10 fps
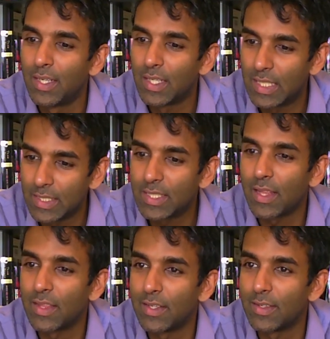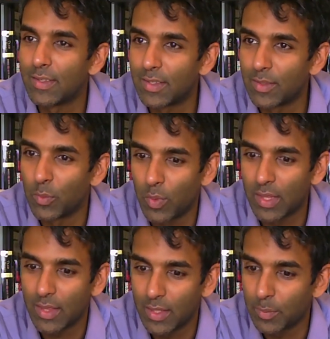he said that
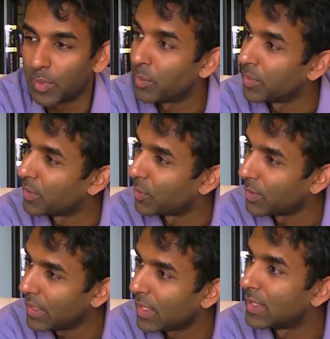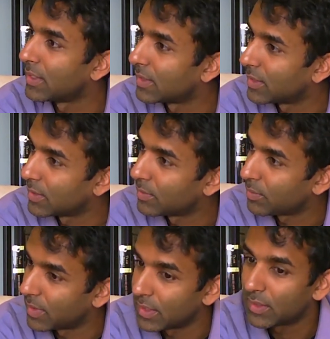one thing people don't realize is this
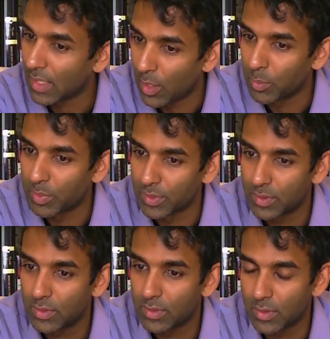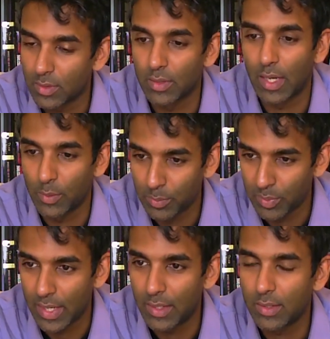this outburst or
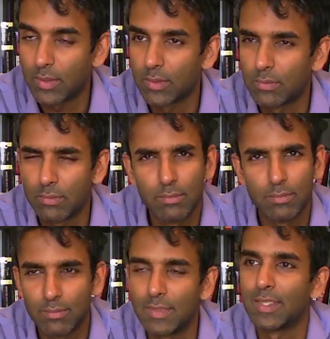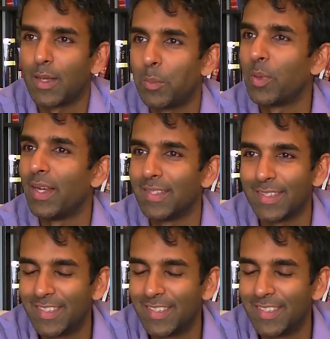outbreak this uprising.